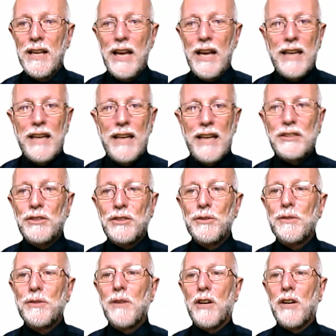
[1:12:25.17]
And let's
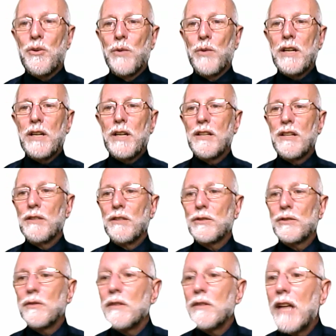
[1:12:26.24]
do a quick
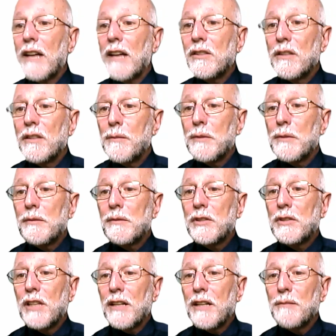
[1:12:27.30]
useful, actually, let me
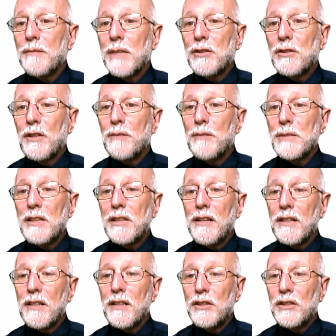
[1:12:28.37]
check and make sure I didn't miss
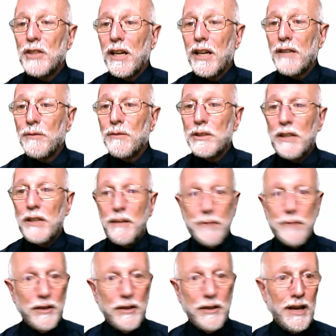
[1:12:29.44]
anything in chat, which I
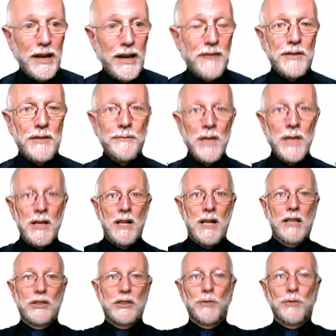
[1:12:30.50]
apparently haven't.
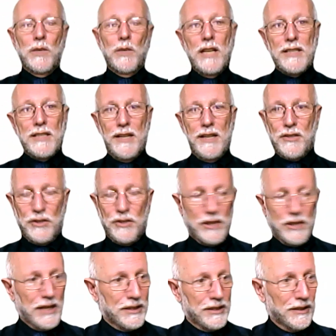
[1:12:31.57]
Let's do one last
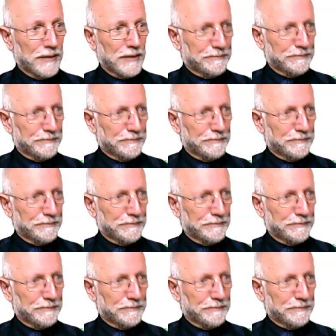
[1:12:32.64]
exercise here.